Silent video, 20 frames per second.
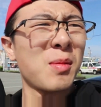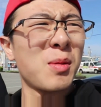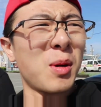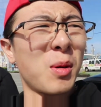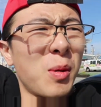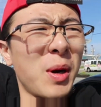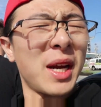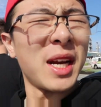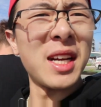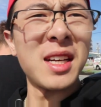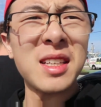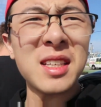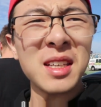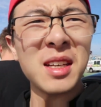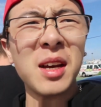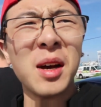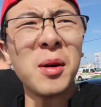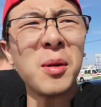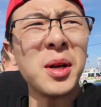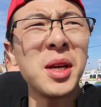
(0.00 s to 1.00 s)
We're waiting
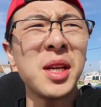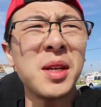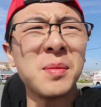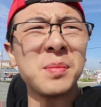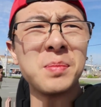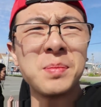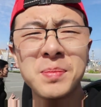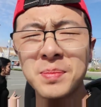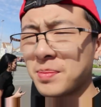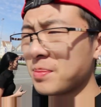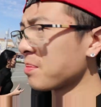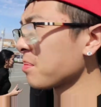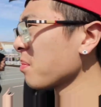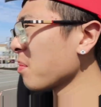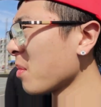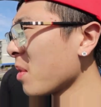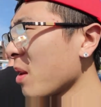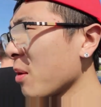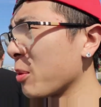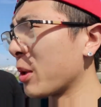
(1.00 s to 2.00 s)
to go
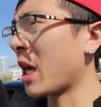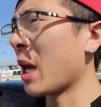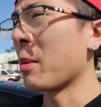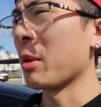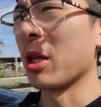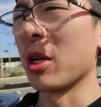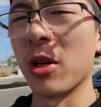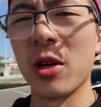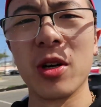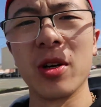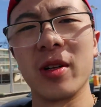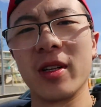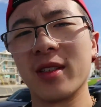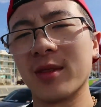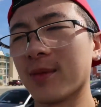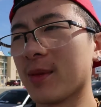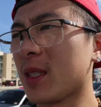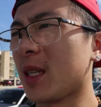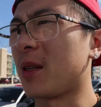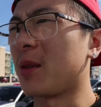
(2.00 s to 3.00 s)
in. It came a little early,
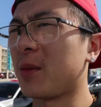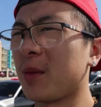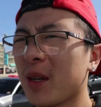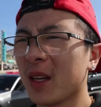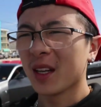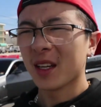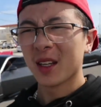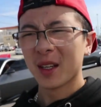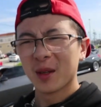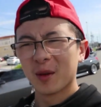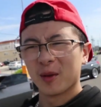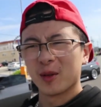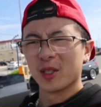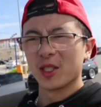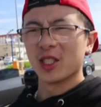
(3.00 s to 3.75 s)
so we're